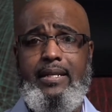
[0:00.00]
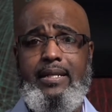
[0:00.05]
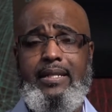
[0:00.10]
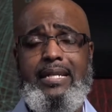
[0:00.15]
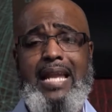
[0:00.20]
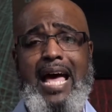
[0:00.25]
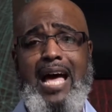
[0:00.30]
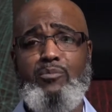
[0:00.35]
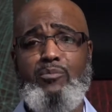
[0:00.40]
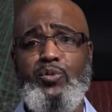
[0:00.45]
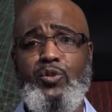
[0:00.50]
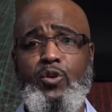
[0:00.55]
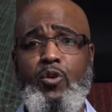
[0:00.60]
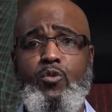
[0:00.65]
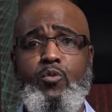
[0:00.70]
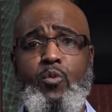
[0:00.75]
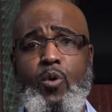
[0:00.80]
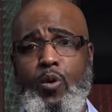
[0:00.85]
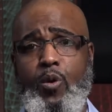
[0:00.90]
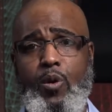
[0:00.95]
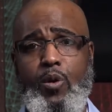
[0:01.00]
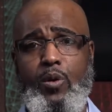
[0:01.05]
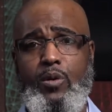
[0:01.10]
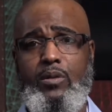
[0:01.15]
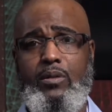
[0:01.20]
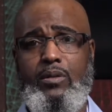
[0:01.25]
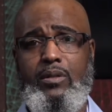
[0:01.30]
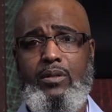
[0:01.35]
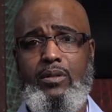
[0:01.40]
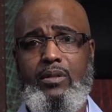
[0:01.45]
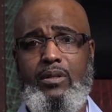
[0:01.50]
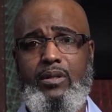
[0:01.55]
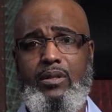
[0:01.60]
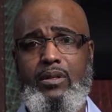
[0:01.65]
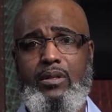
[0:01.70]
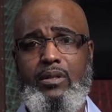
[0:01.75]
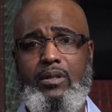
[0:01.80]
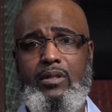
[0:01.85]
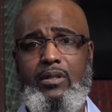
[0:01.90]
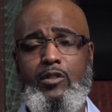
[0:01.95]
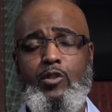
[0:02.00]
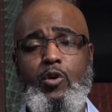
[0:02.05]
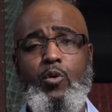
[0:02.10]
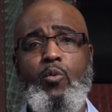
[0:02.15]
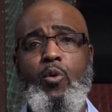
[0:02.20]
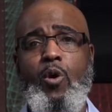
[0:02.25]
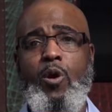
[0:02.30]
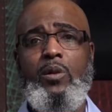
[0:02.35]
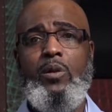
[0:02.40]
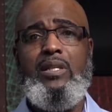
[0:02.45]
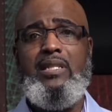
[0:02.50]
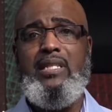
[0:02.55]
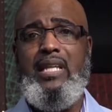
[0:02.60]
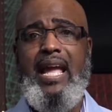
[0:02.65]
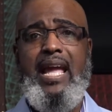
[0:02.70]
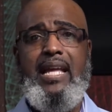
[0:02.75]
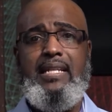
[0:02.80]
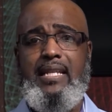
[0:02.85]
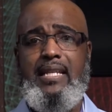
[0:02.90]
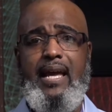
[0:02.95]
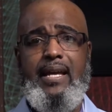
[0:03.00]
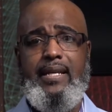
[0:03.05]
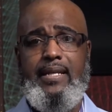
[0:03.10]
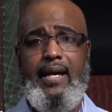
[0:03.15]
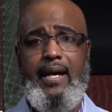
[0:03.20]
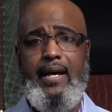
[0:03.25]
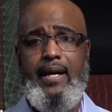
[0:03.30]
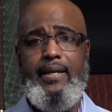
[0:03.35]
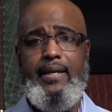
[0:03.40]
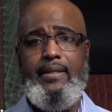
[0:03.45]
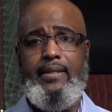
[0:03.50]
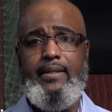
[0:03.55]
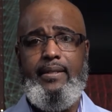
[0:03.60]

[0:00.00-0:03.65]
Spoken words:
not pro-world. The world is anti-God.